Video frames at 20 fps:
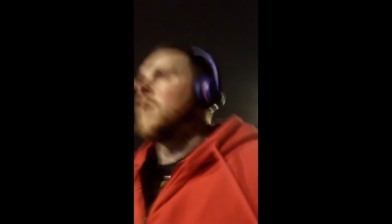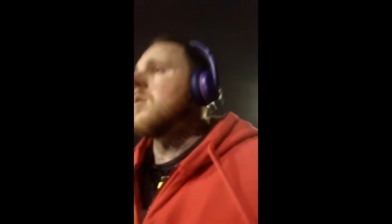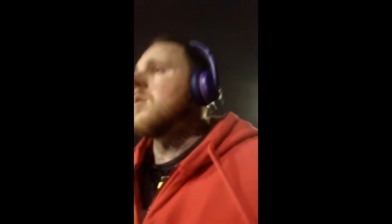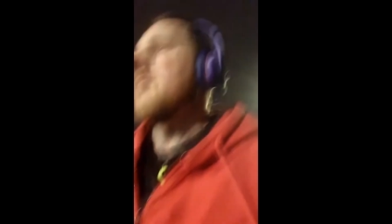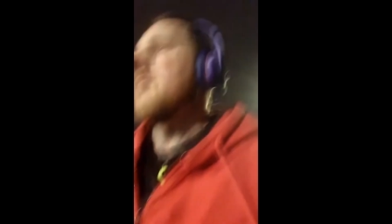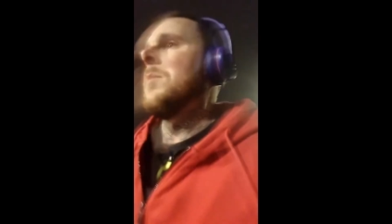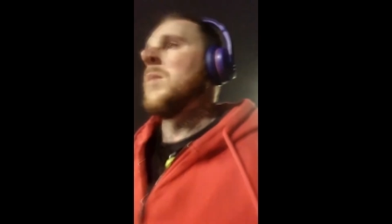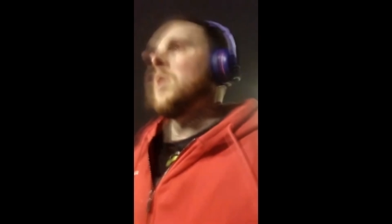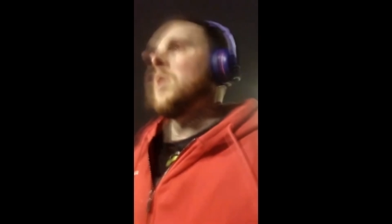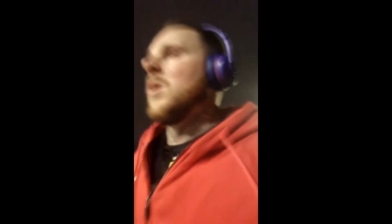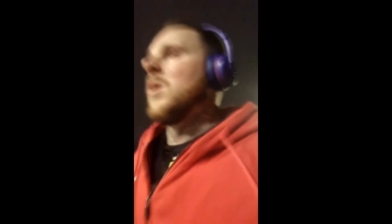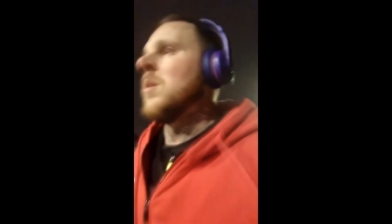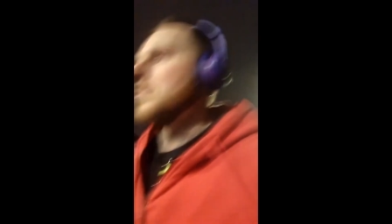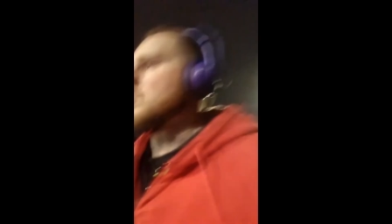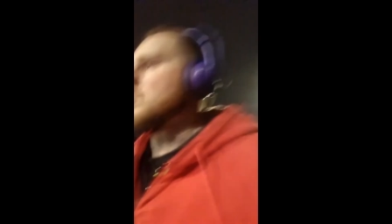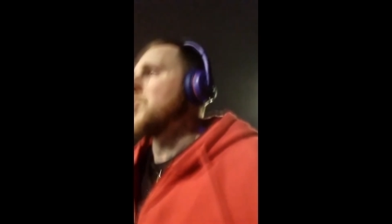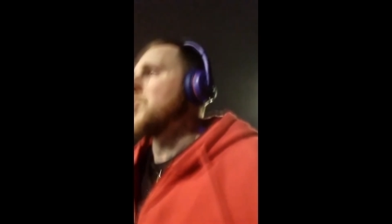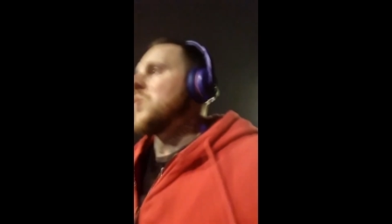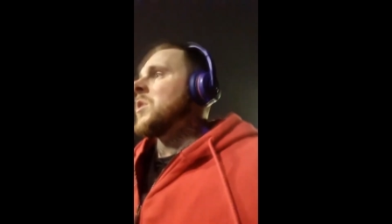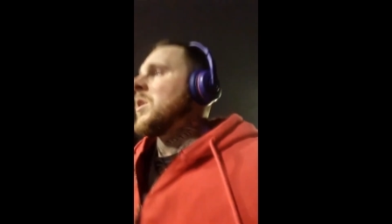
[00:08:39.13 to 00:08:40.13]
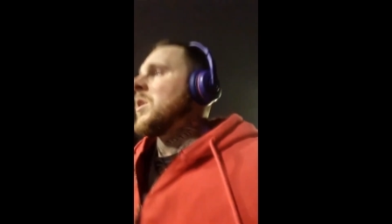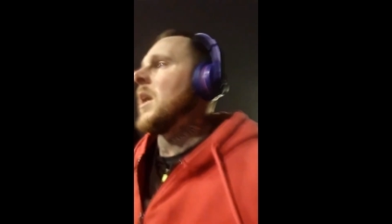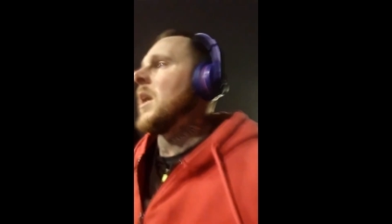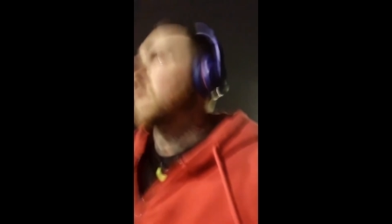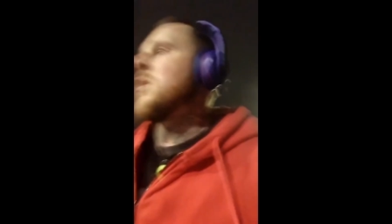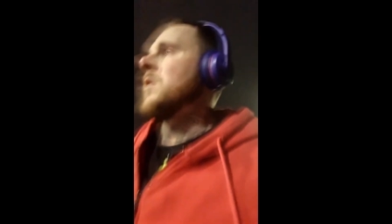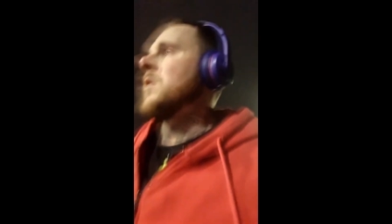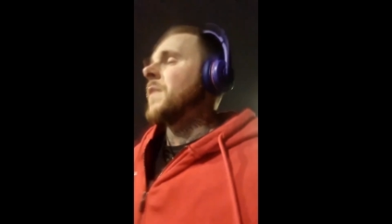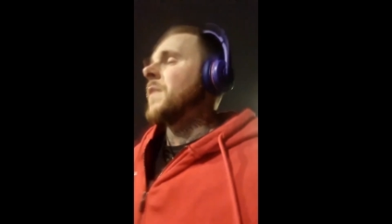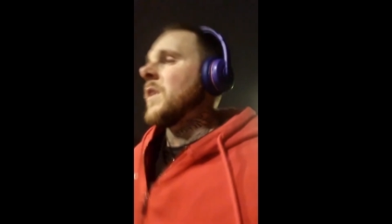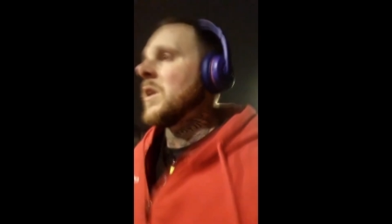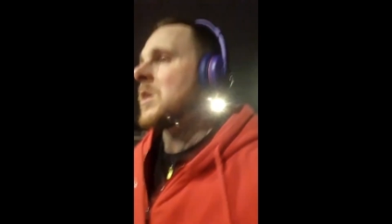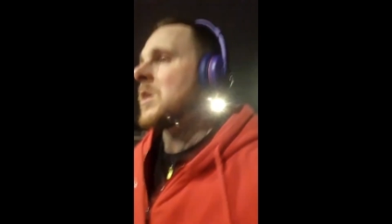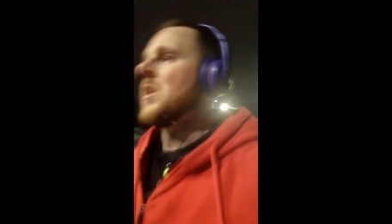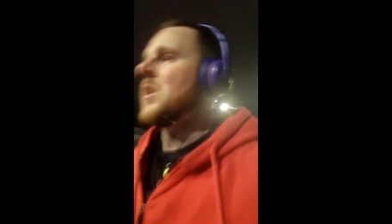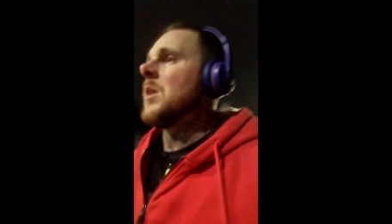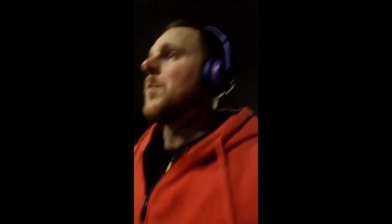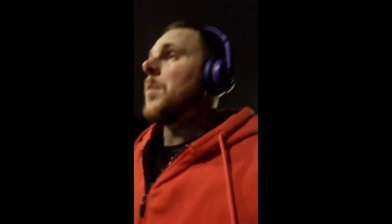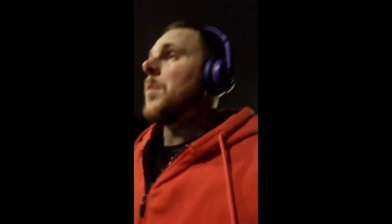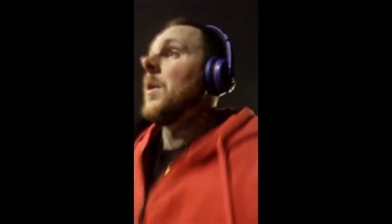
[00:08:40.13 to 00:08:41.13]
I set my alarms just in case I fell
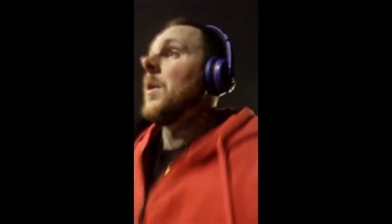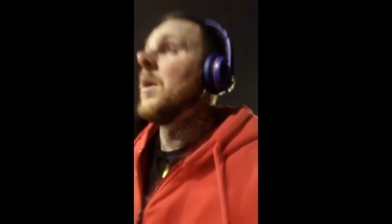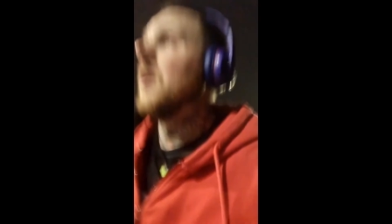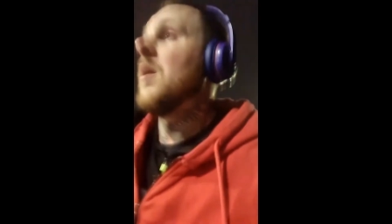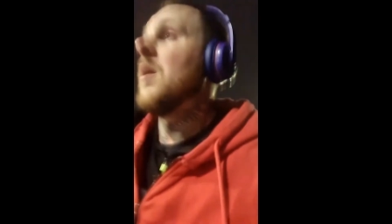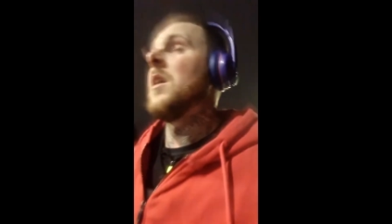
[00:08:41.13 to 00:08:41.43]
asleep.